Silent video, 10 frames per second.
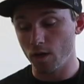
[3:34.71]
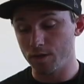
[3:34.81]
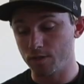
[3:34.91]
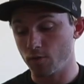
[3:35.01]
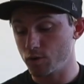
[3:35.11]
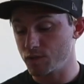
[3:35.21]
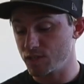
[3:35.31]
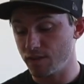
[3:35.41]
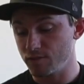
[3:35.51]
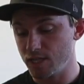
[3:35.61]
Husqvarna's
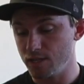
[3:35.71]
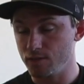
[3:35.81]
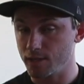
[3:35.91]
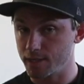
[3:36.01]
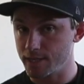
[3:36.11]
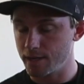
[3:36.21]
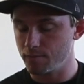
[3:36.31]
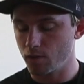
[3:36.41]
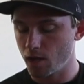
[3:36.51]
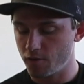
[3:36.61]
17. So like I
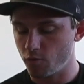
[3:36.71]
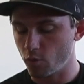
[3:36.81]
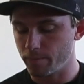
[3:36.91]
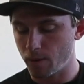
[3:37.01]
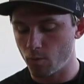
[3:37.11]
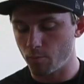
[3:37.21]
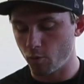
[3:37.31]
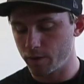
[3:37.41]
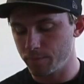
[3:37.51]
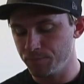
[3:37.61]
said, got 4th by 1
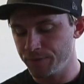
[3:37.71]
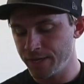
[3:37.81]
point.